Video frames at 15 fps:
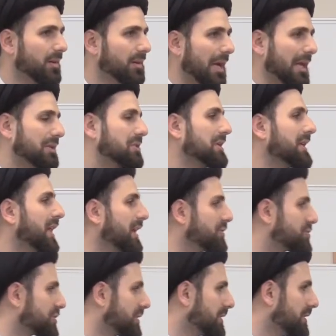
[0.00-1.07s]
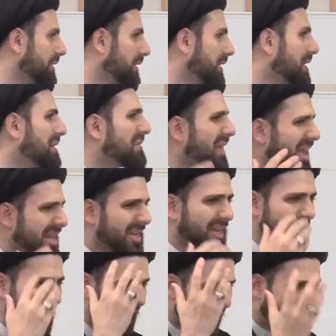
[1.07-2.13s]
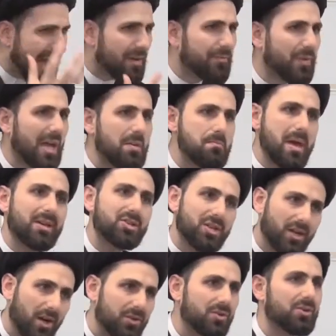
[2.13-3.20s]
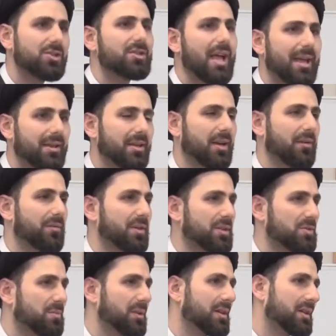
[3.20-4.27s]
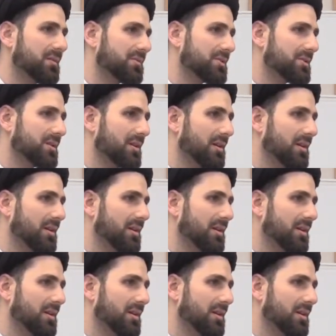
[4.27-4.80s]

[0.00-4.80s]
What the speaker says: a teenager, they can have a basic understanding of these beliefs.